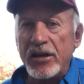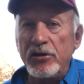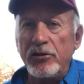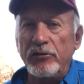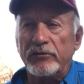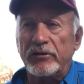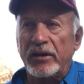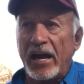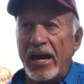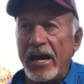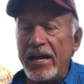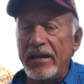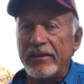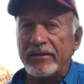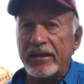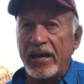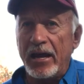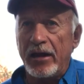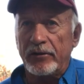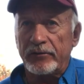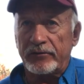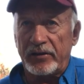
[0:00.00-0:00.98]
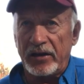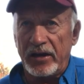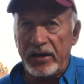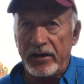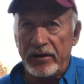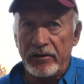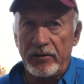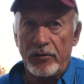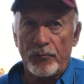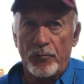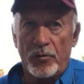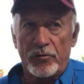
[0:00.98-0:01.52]
use the 1/8 ounce
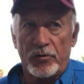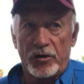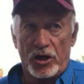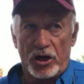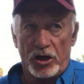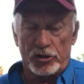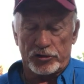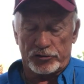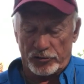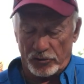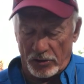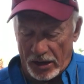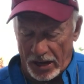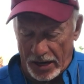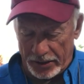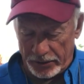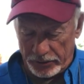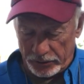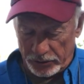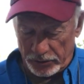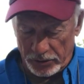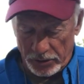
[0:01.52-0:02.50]
head on the ultralight.